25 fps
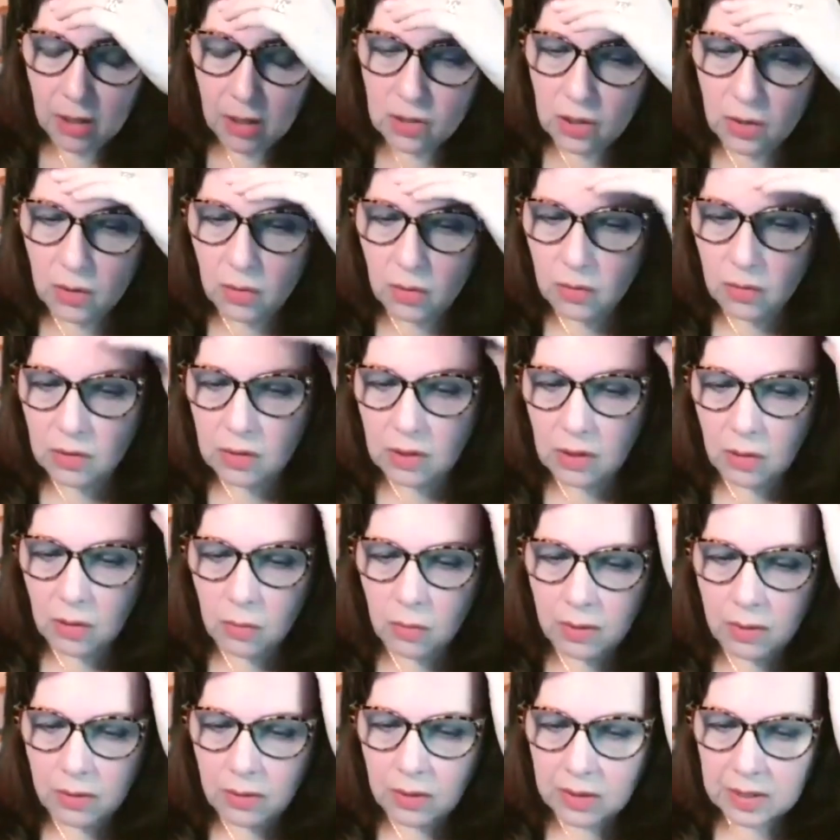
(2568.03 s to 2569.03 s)
Do
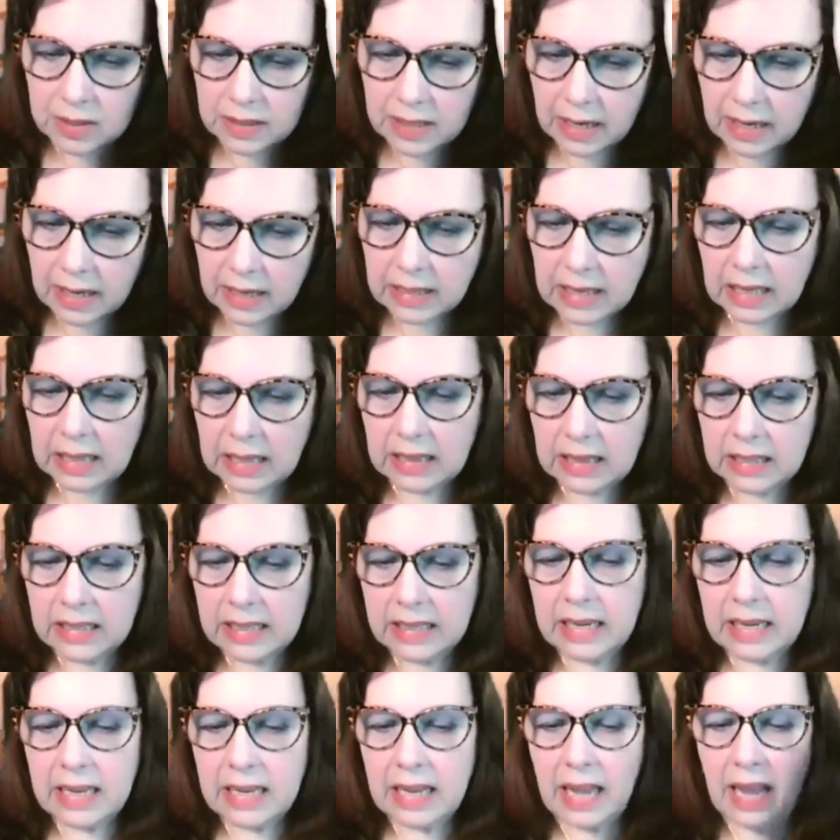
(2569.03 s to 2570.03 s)
you understand
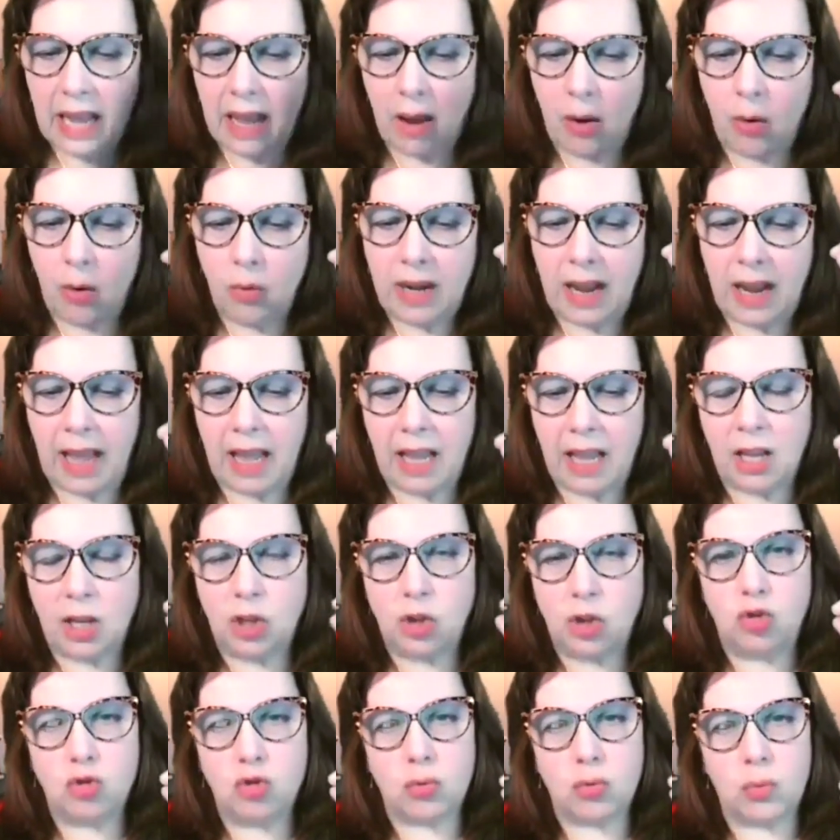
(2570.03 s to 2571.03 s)
cleaning out a
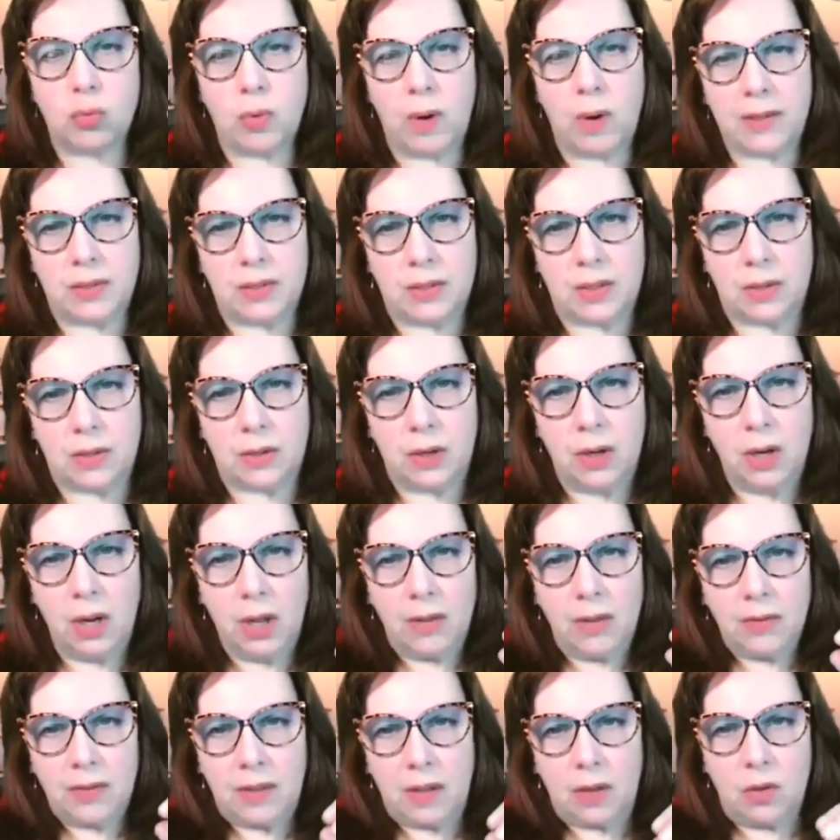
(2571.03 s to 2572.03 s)
dresser,
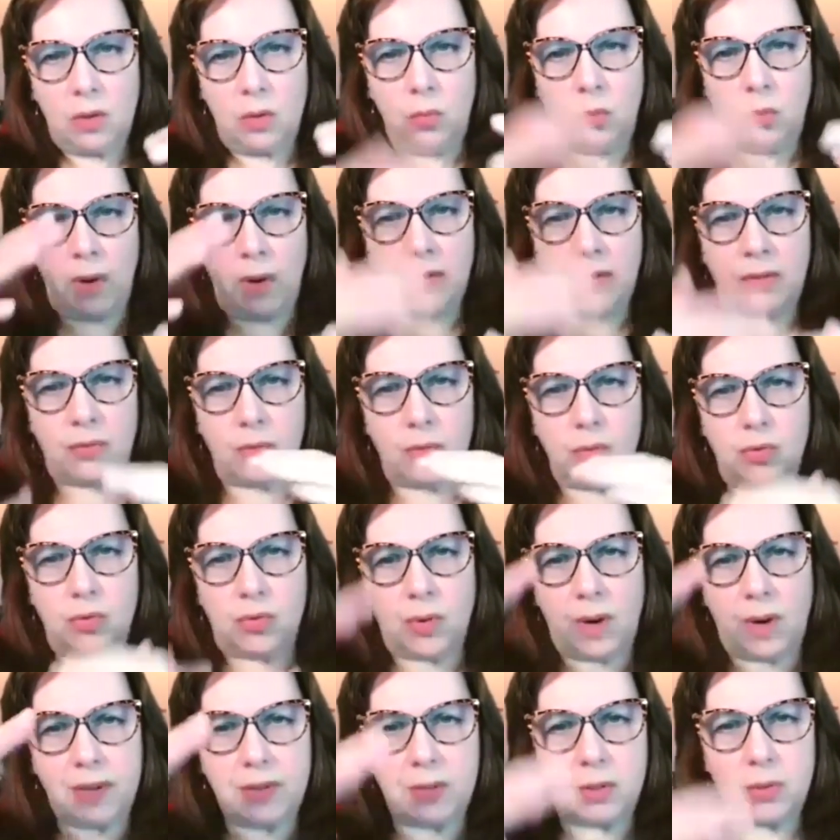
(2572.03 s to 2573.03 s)
that you went through
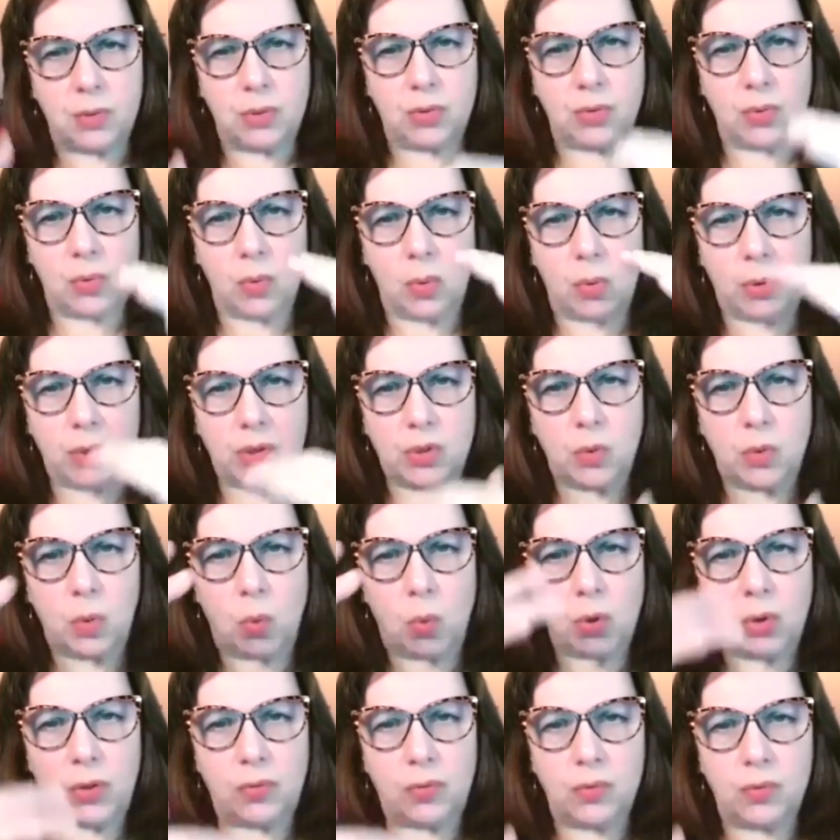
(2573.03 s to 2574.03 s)
dresser drawers
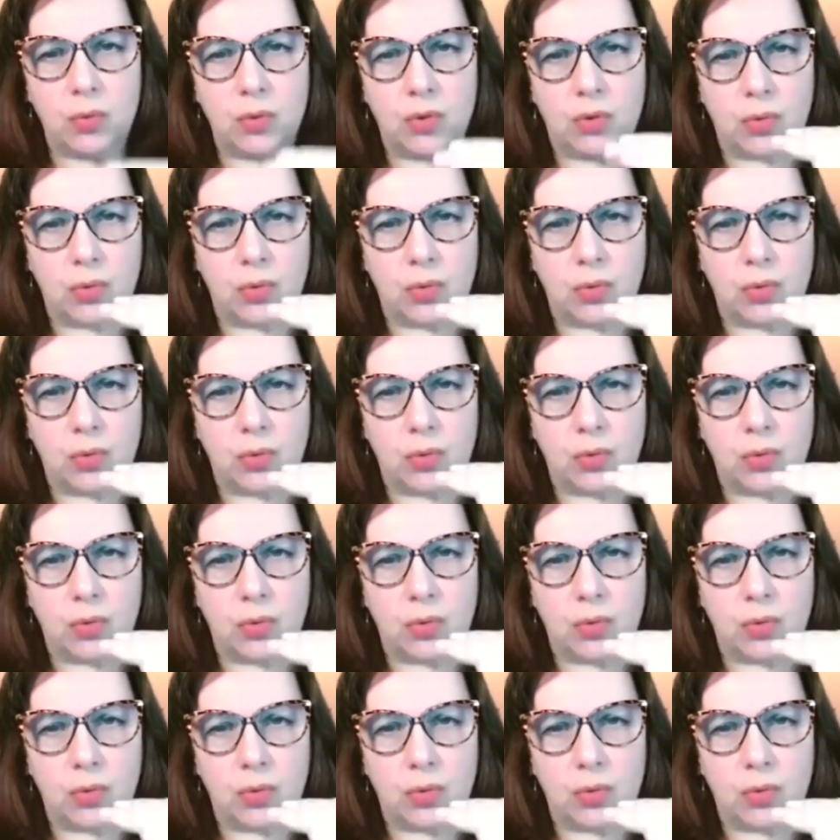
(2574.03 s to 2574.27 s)
or through